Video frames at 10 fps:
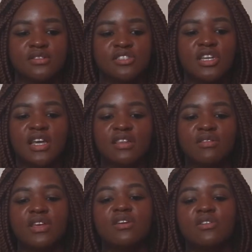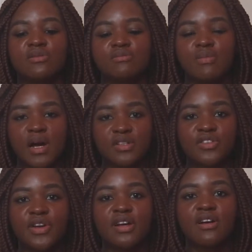the thing on
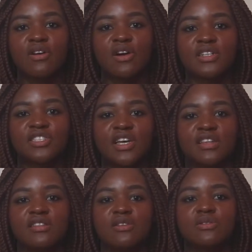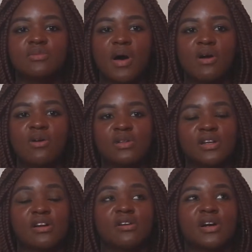monitoring her heart. She had a little small hole
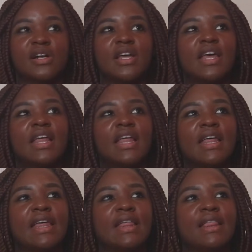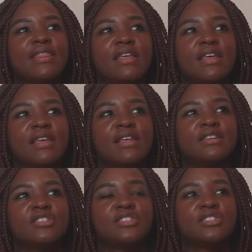in her heart, and
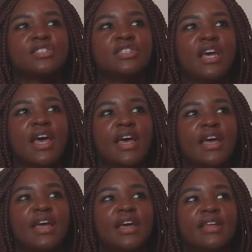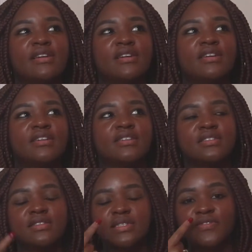then she had a
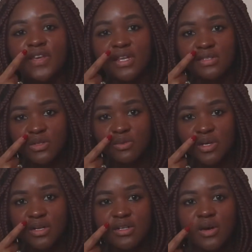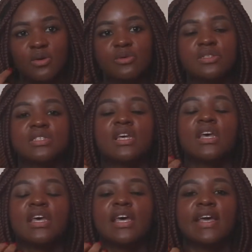feeding tube in her nose,
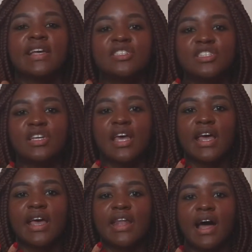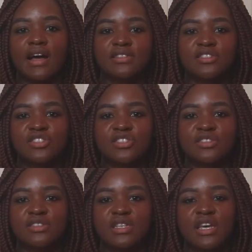and she had
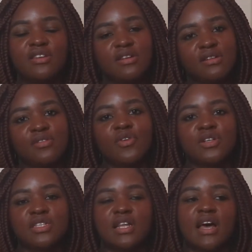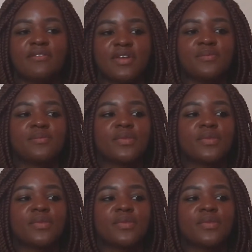oxygen, and of course an IV.